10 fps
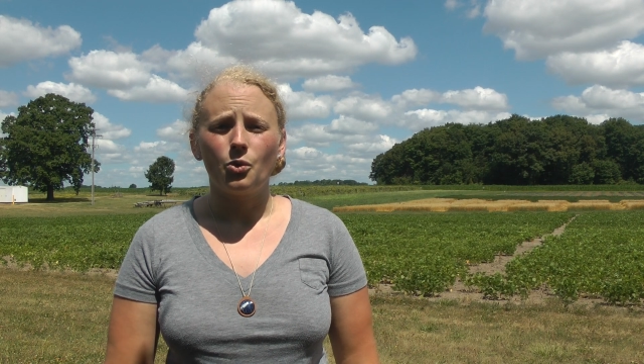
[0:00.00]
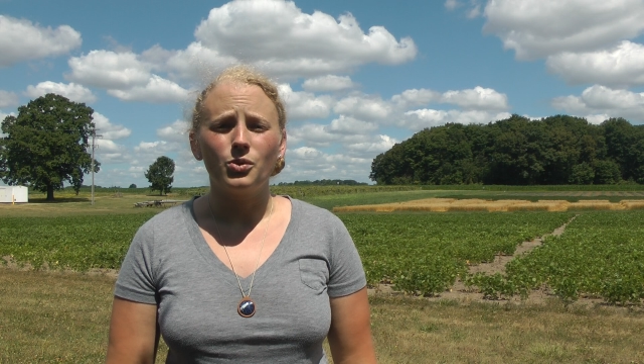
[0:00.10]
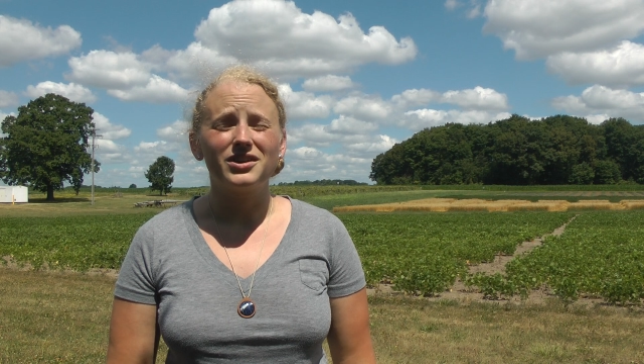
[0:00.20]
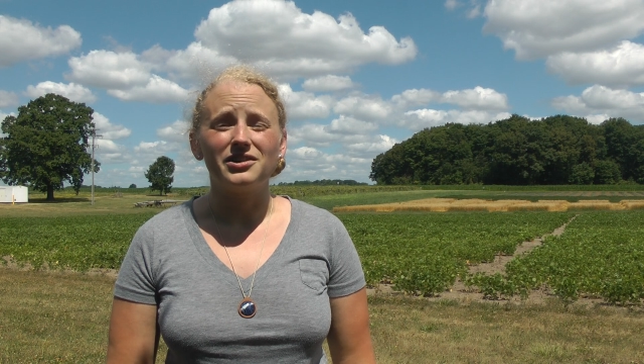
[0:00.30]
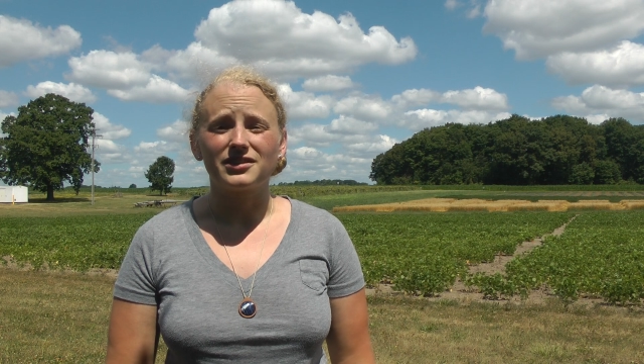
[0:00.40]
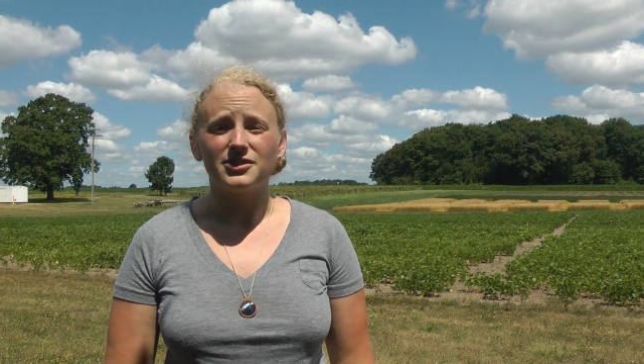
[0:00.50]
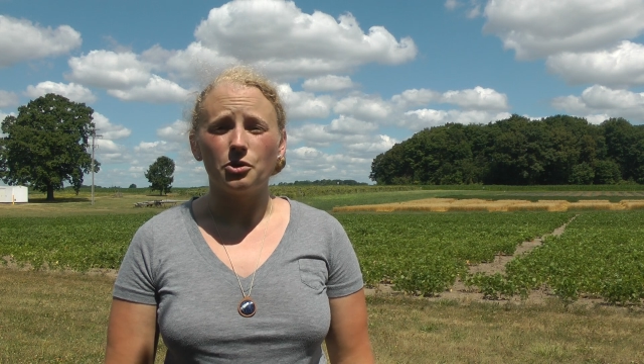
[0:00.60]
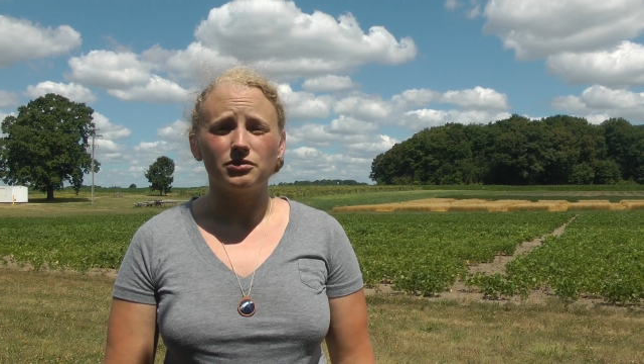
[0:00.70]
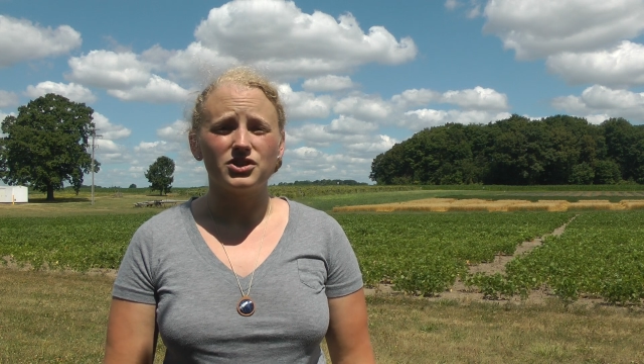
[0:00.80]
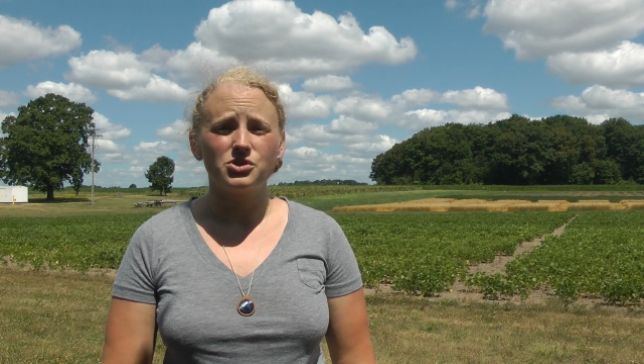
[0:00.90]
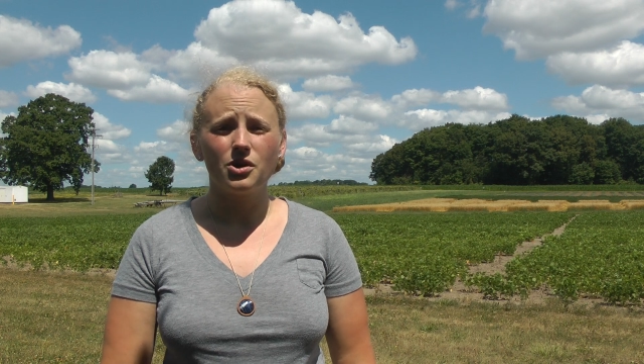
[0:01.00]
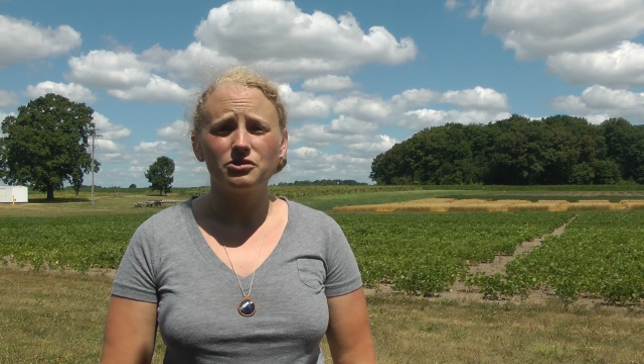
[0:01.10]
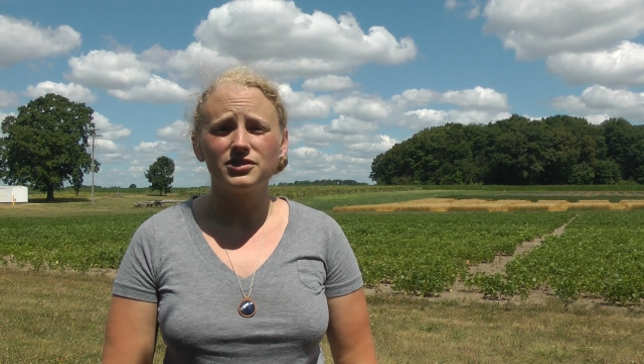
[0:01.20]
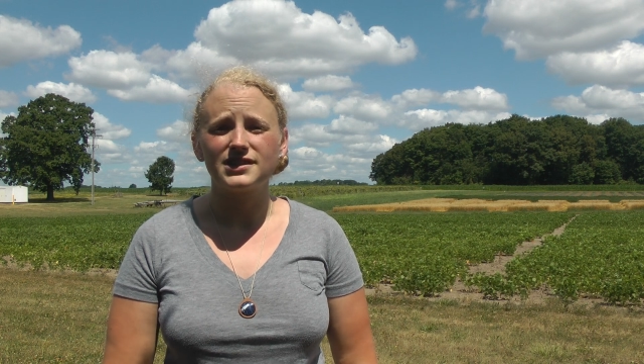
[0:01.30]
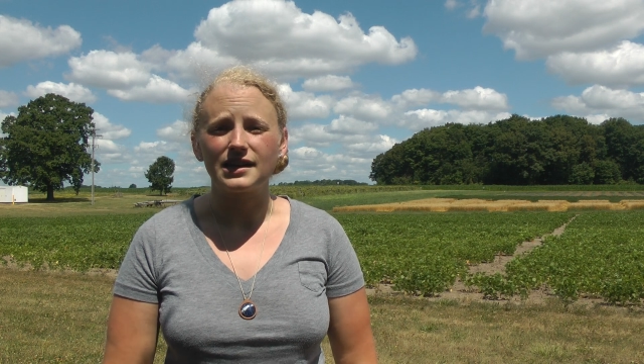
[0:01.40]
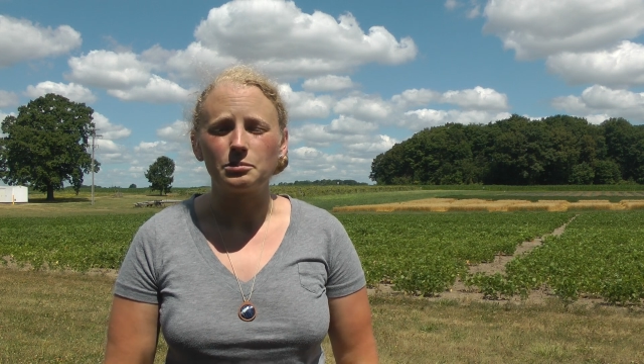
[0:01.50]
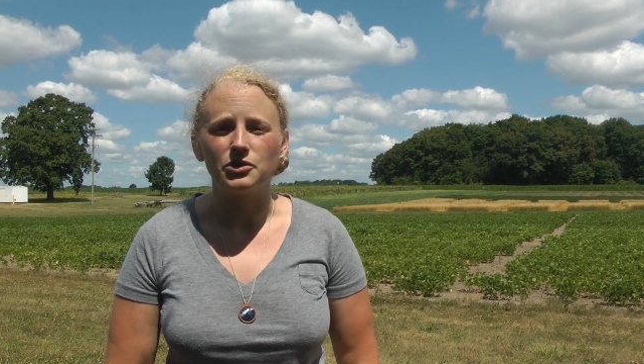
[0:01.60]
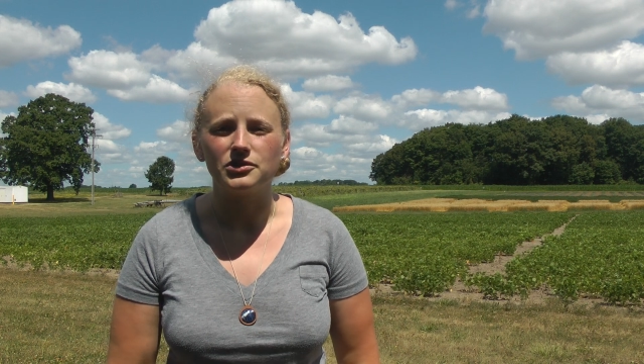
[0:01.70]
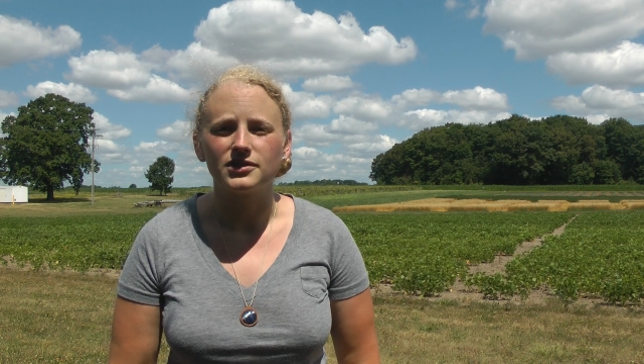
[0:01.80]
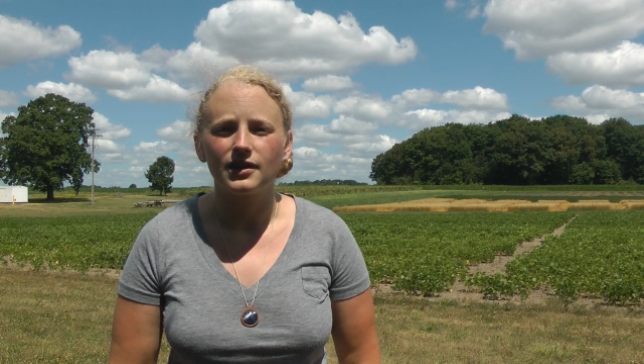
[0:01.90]
We collected over 200
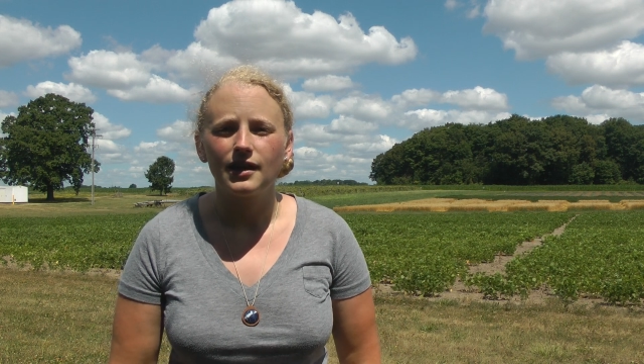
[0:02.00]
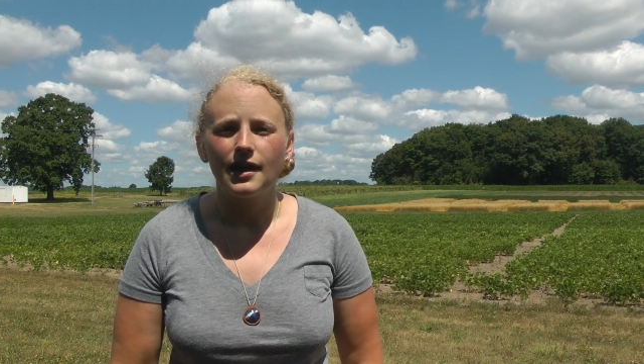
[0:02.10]
samples